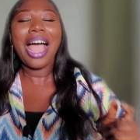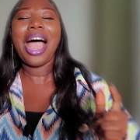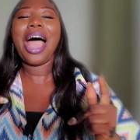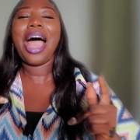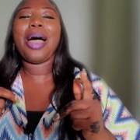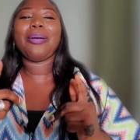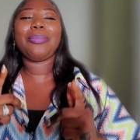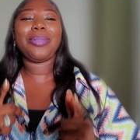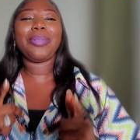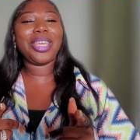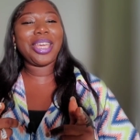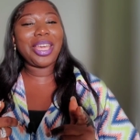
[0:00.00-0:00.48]

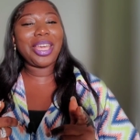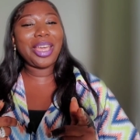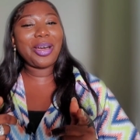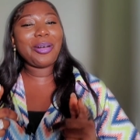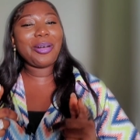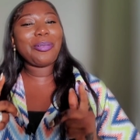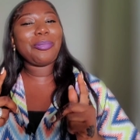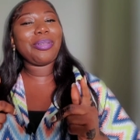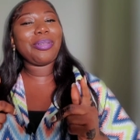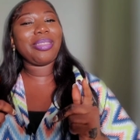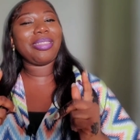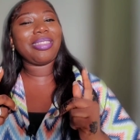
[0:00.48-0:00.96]
i'm here
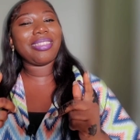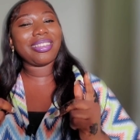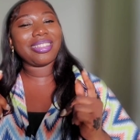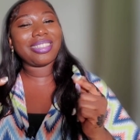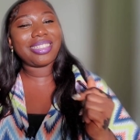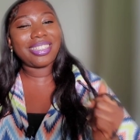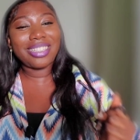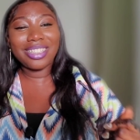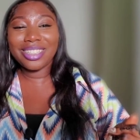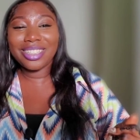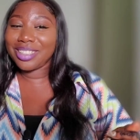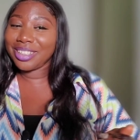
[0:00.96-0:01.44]
with the
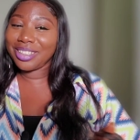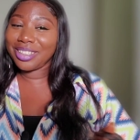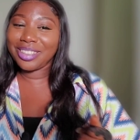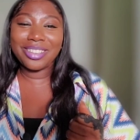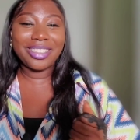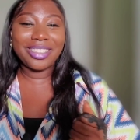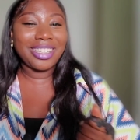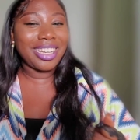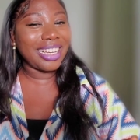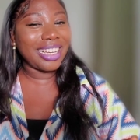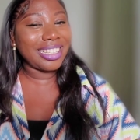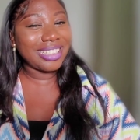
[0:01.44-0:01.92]
gist for
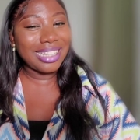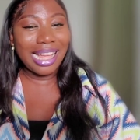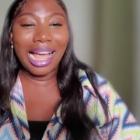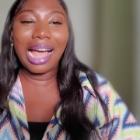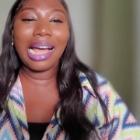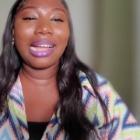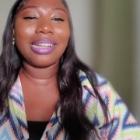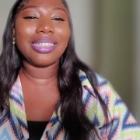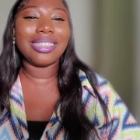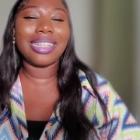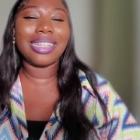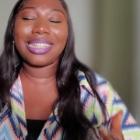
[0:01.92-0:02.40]
you guys
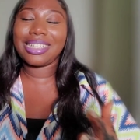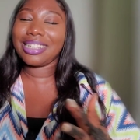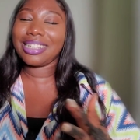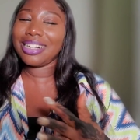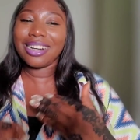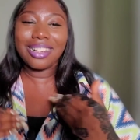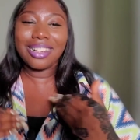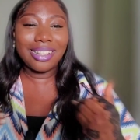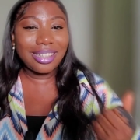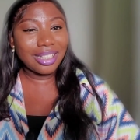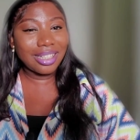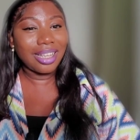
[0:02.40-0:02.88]
and your
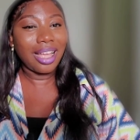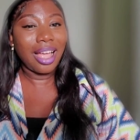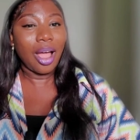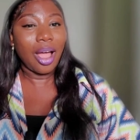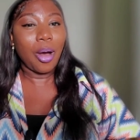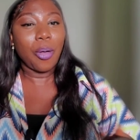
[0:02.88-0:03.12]
girl